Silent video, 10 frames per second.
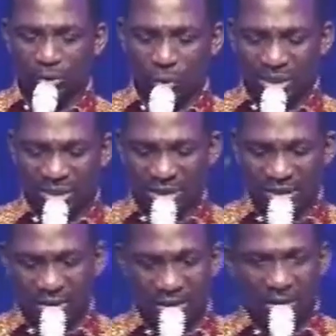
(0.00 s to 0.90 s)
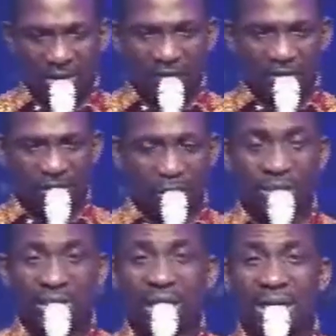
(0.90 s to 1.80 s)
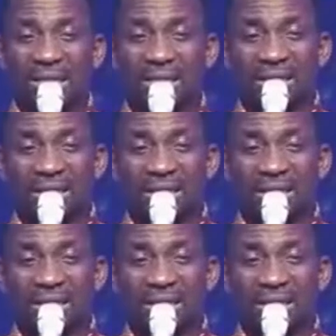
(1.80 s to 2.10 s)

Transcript: twenty, verse twenty-eight.